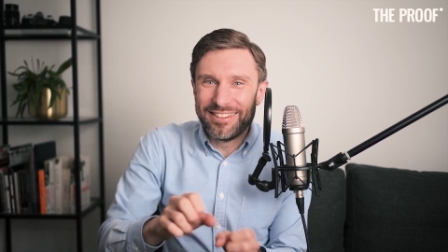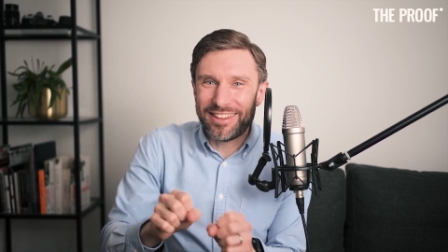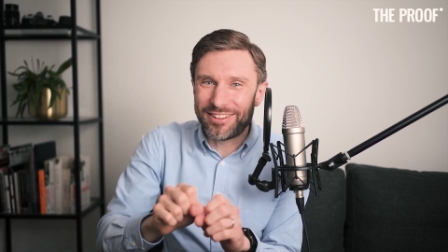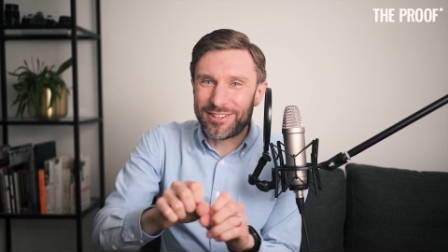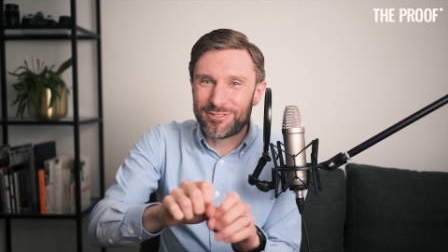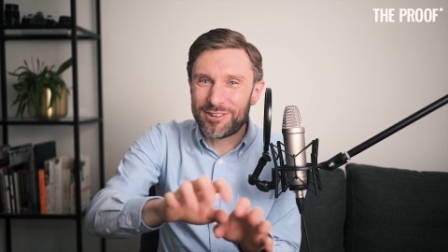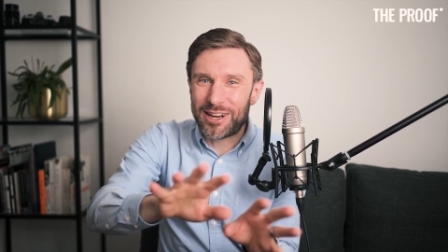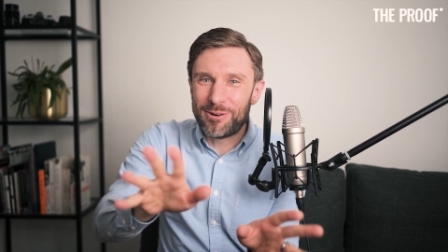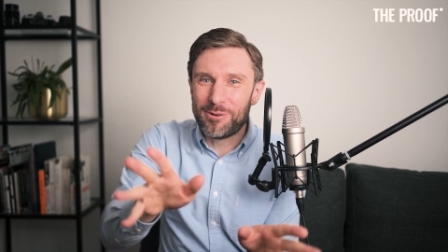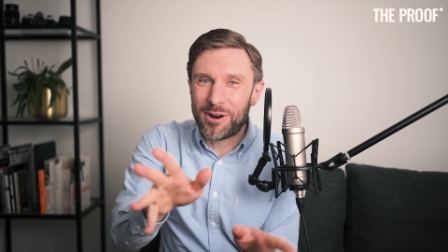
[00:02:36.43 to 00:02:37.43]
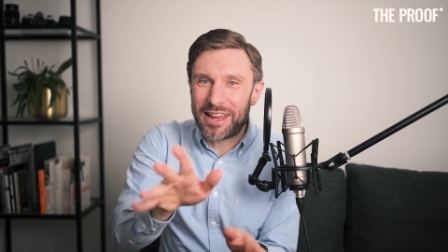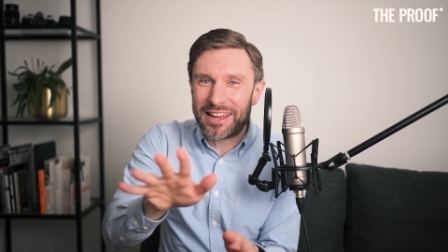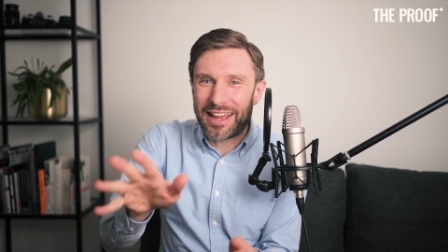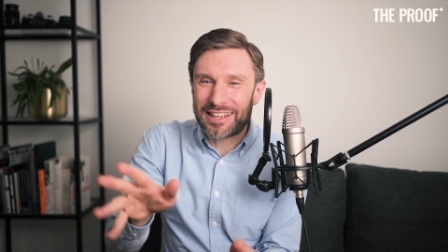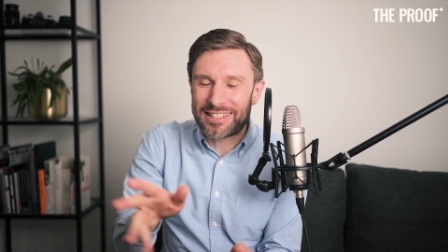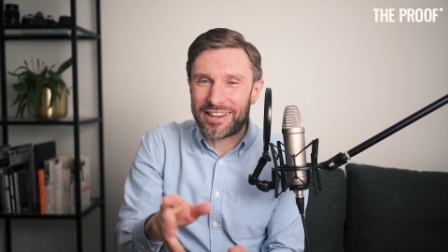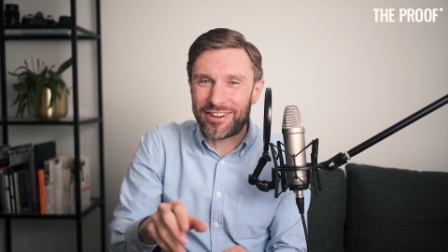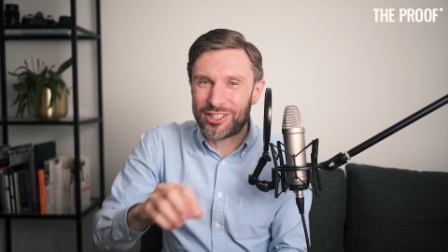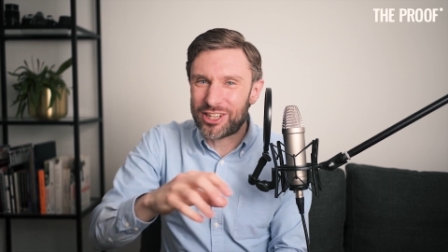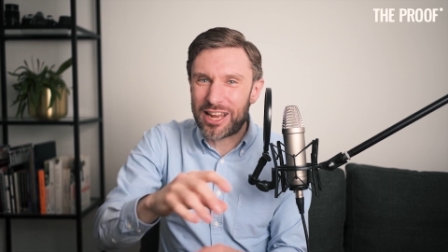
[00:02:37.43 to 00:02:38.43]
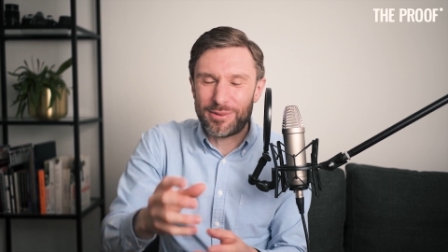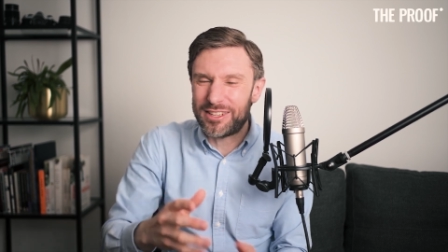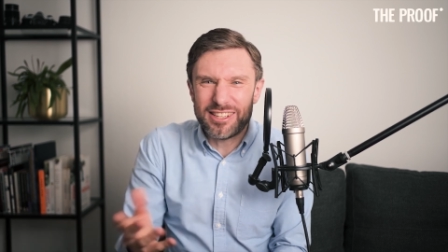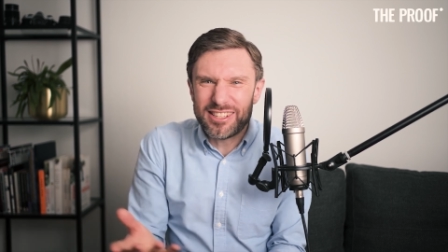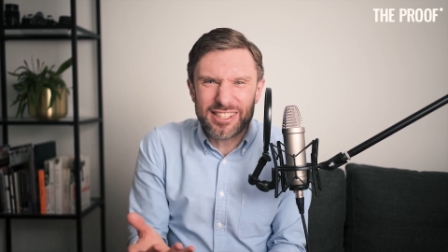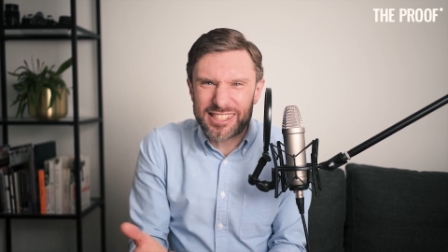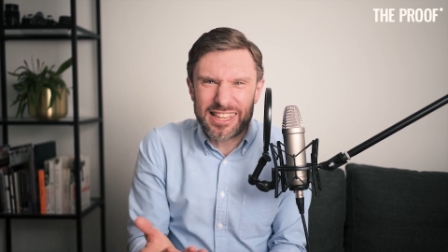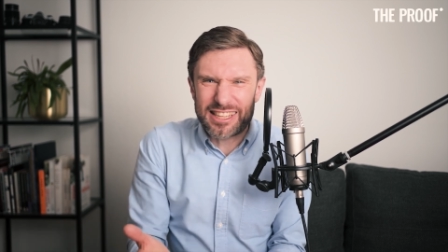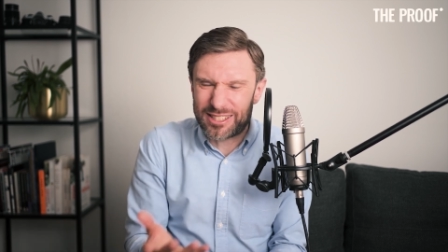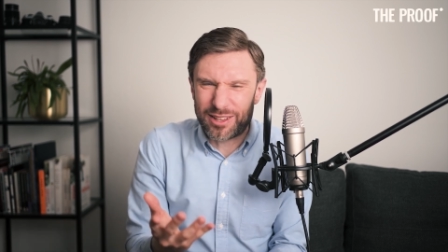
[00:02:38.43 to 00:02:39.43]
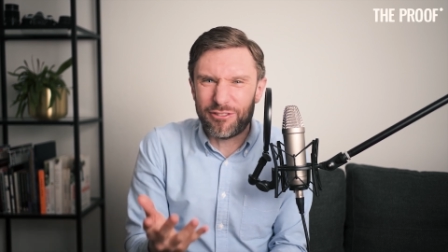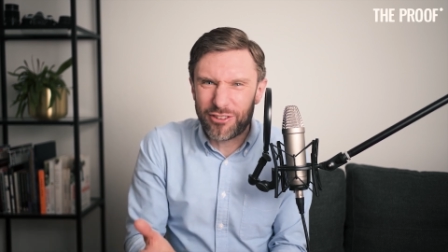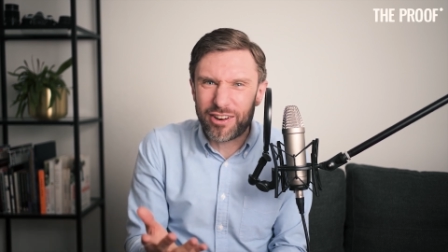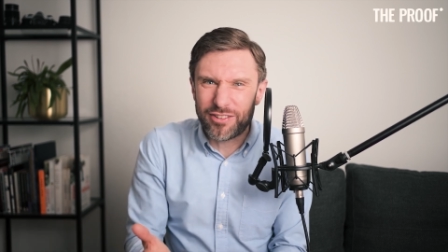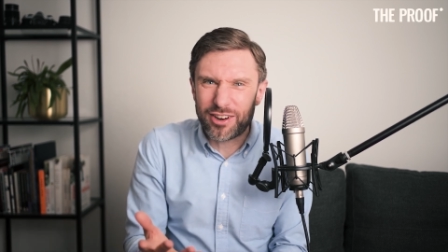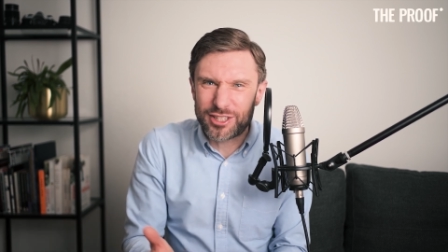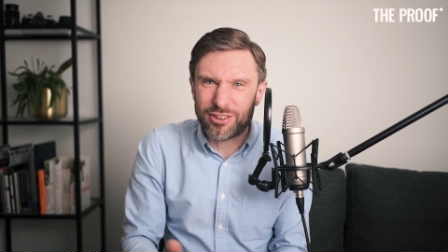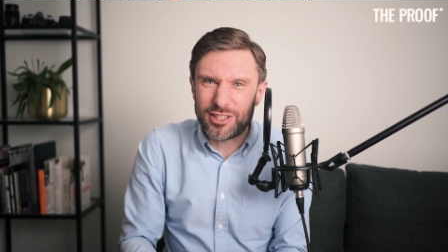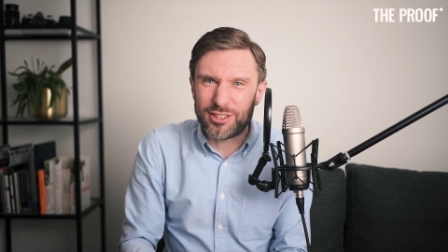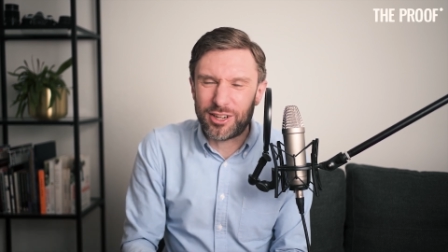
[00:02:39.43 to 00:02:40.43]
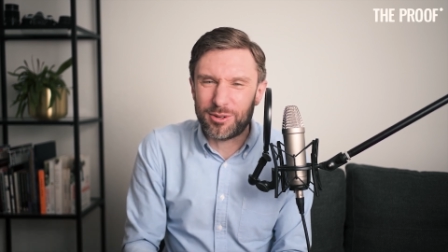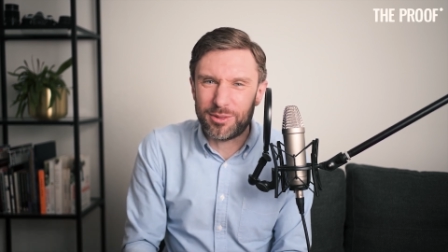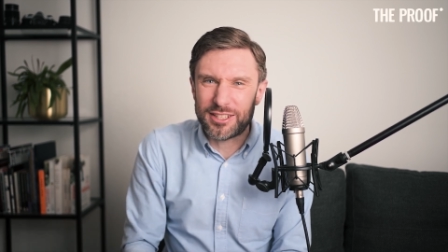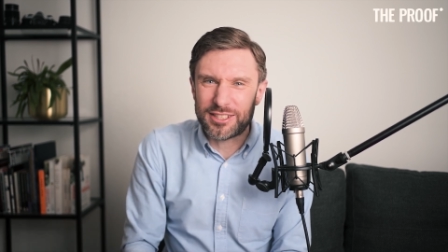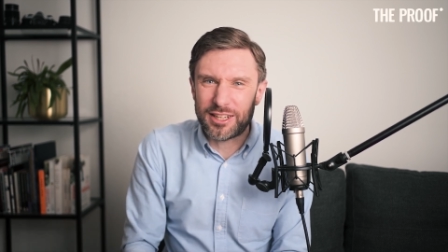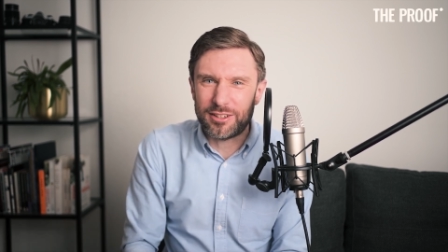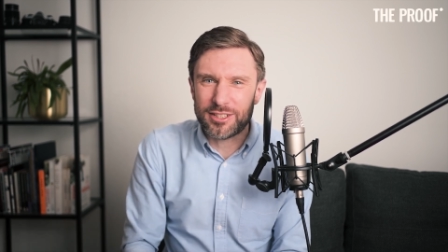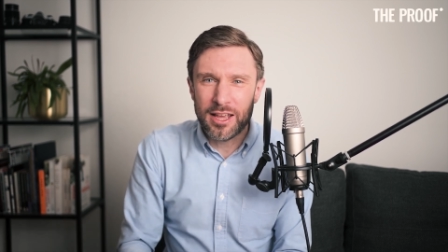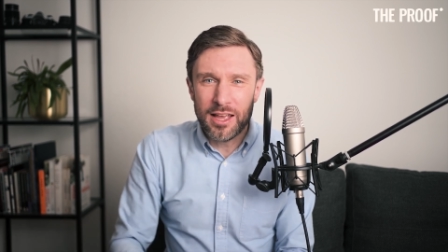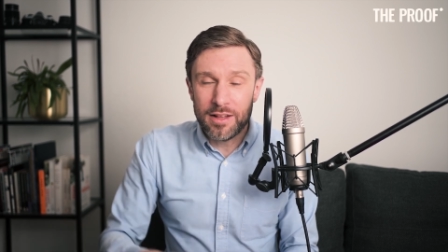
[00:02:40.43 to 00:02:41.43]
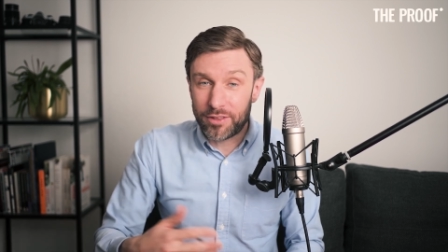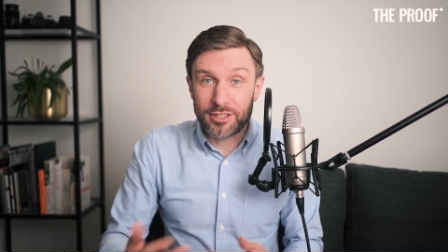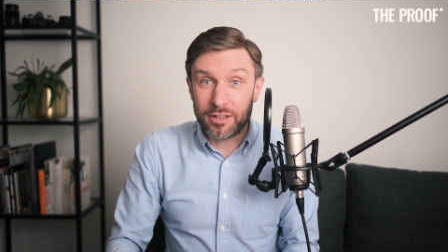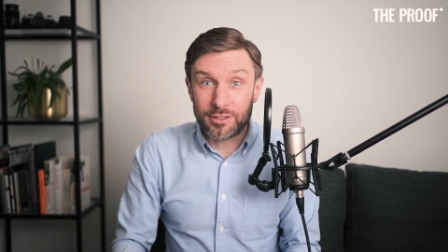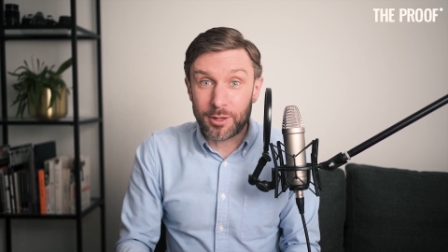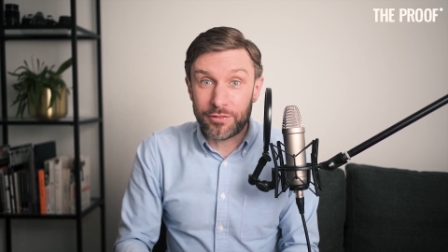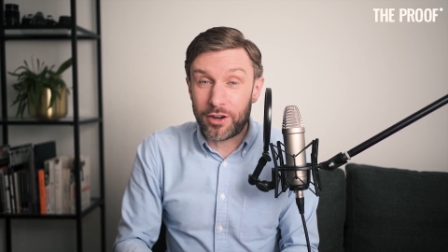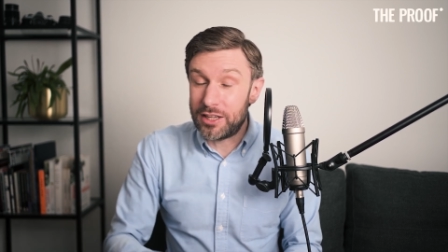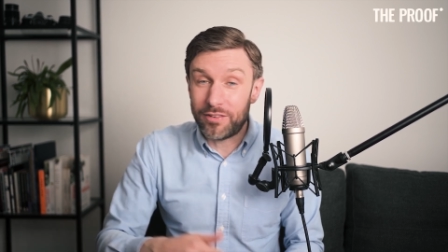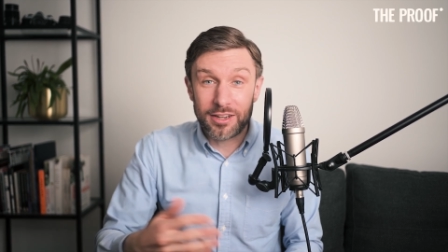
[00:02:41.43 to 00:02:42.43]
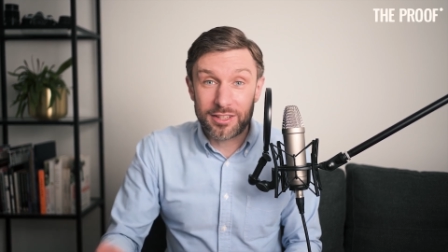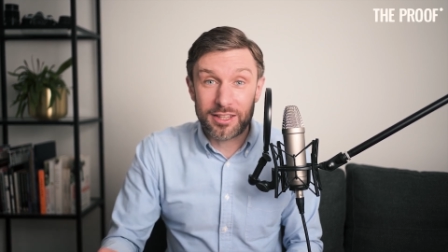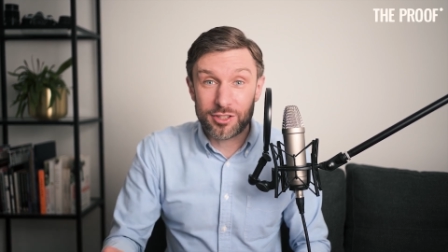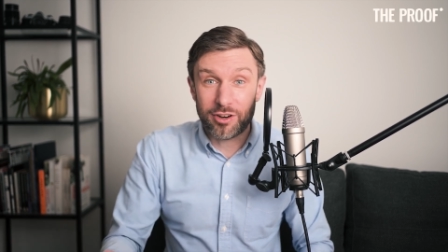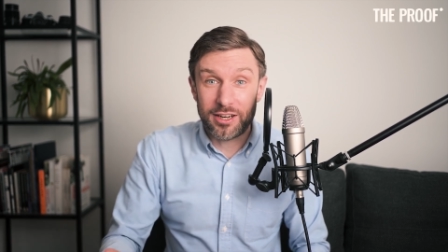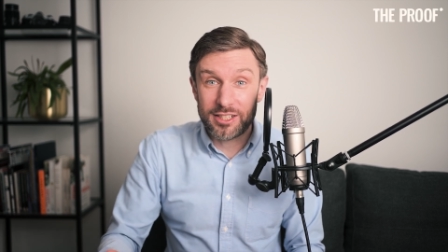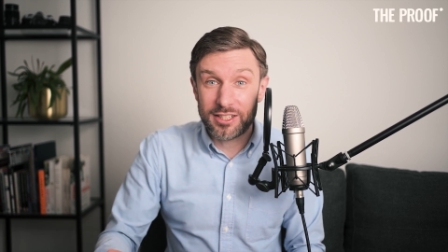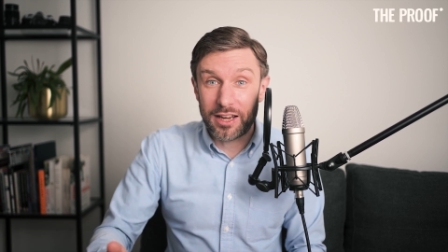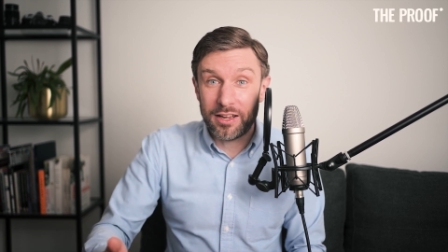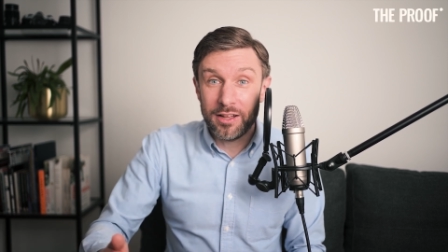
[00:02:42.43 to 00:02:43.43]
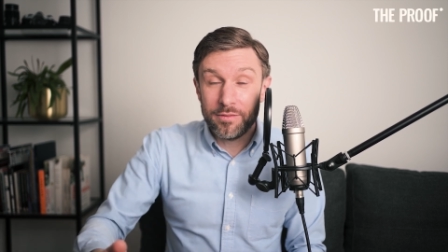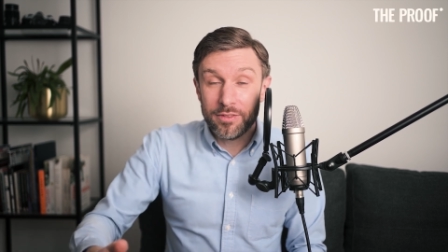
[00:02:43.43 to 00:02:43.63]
They've got this really weird exterior shape. You can just see there's something very, very strange going on with these cells. And so they stop dividing and enter this strange state.